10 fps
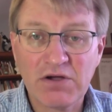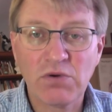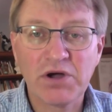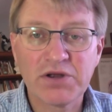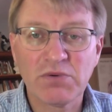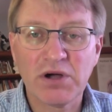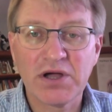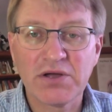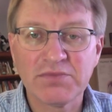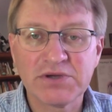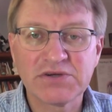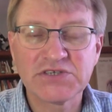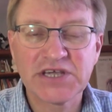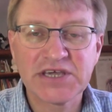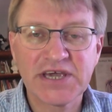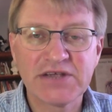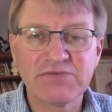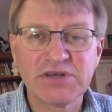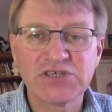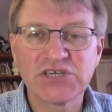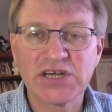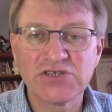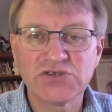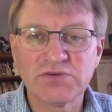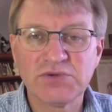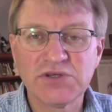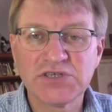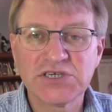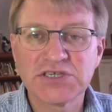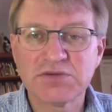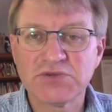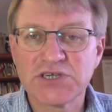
quite a while, because they can really challenge your immune system.